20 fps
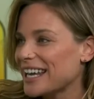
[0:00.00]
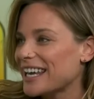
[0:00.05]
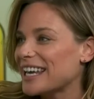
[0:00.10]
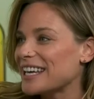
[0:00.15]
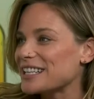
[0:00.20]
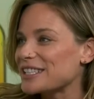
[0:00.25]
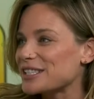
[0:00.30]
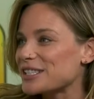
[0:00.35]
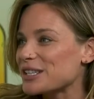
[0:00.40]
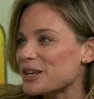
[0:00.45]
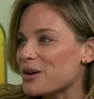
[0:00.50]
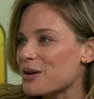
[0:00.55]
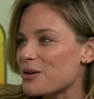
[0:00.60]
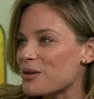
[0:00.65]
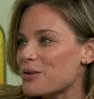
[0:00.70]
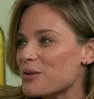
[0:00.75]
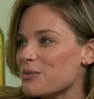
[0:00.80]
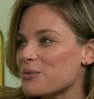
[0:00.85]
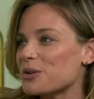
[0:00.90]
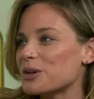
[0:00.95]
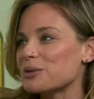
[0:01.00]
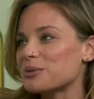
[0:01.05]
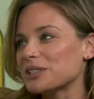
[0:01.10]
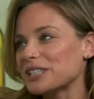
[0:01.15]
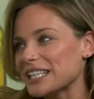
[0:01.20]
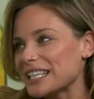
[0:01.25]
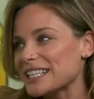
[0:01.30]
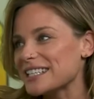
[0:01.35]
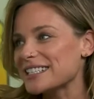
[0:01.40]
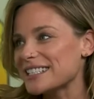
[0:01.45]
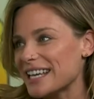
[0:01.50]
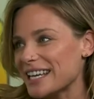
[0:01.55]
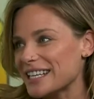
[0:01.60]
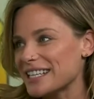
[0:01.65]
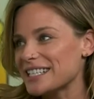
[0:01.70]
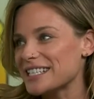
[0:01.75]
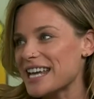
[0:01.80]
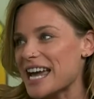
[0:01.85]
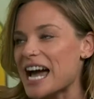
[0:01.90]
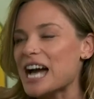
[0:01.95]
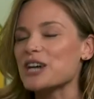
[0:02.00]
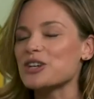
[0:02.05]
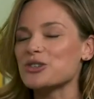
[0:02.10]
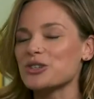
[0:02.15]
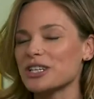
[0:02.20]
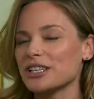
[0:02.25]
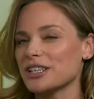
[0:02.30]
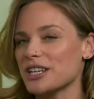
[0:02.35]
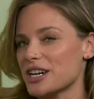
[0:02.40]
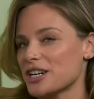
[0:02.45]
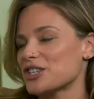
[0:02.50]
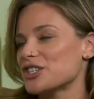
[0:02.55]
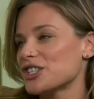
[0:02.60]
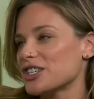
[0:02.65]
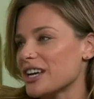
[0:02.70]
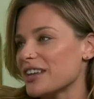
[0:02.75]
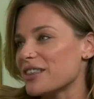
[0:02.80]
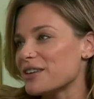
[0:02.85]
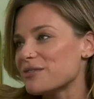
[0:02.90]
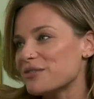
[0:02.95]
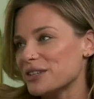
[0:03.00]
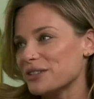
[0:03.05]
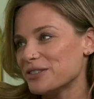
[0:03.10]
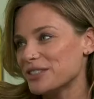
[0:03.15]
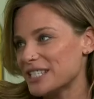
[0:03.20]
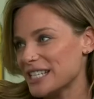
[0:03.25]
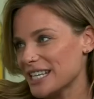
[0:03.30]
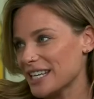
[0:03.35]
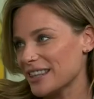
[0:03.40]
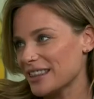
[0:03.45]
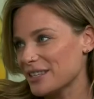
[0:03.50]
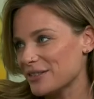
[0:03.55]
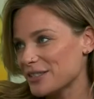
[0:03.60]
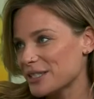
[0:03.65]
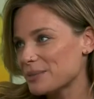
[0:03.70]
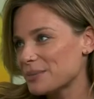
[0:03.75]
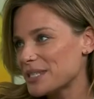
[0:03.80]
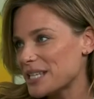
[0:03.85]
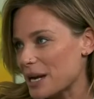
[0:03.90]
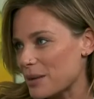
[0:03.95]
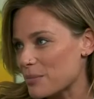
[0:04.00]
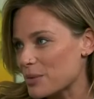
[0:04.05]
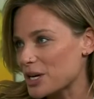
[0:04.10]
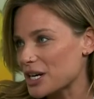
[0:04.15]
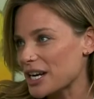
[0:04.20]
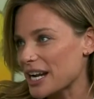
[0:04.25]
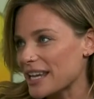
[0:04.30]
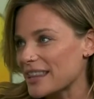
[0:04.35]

And so we're really excited to actually launch it on the 15th of September